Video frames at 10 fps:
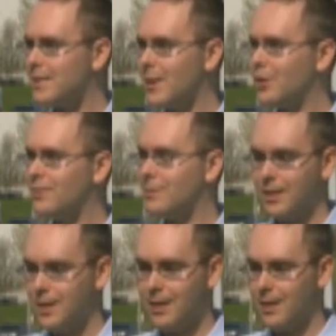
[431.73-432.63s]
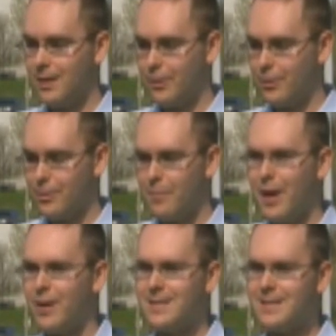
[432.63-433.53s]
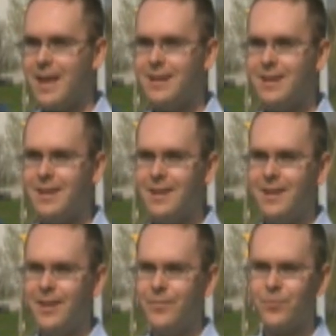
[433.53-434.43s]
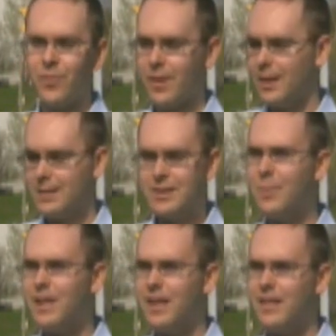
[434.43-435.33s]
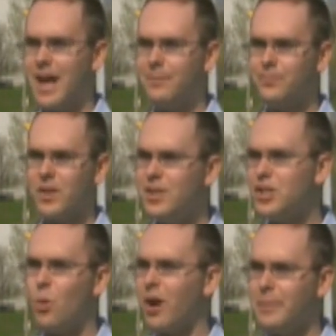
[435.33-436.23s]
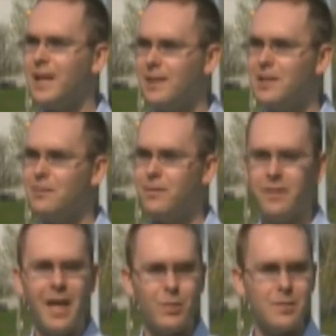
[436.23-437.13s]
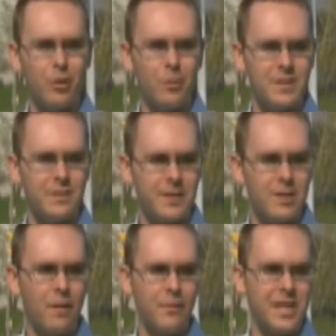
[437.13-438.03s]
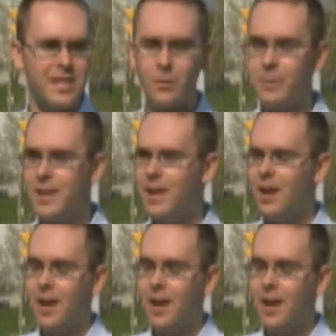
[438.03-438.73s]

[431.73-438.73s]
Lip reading: it's like, the mayor has said to the media that he just wanted me to leave, and that was the purpose of his confrontation with me.